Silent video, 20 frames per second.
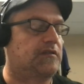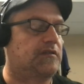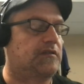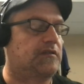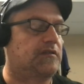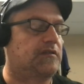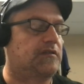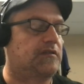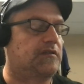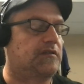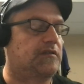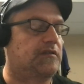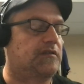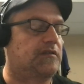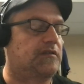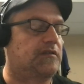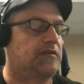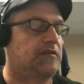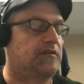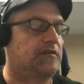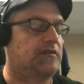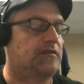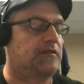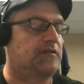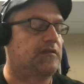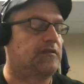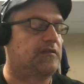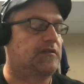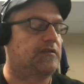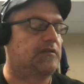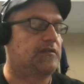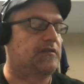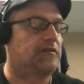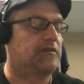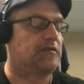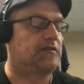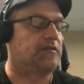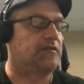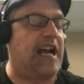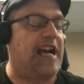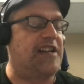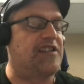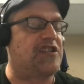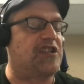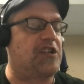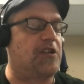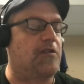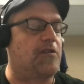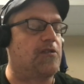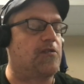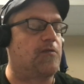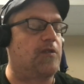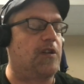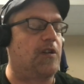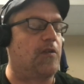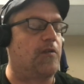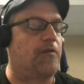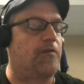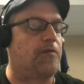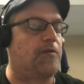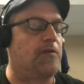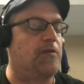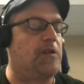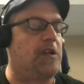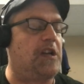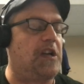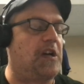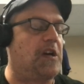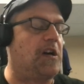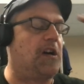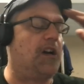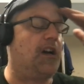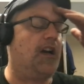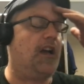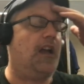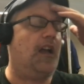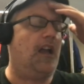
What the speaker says: been just kind of going through some of the stats here as we go through here.